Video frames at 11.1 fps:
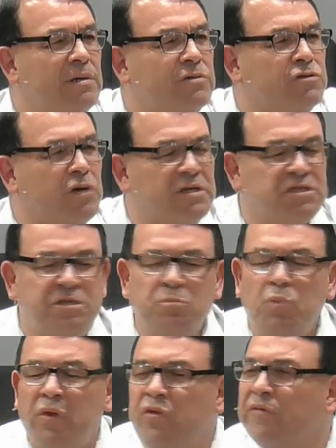Trust Him
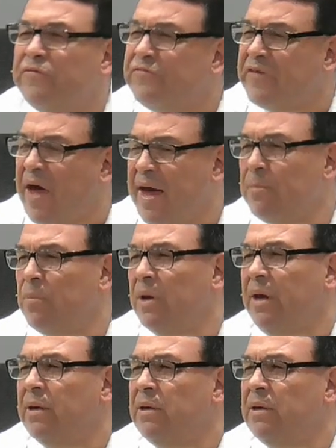with your family.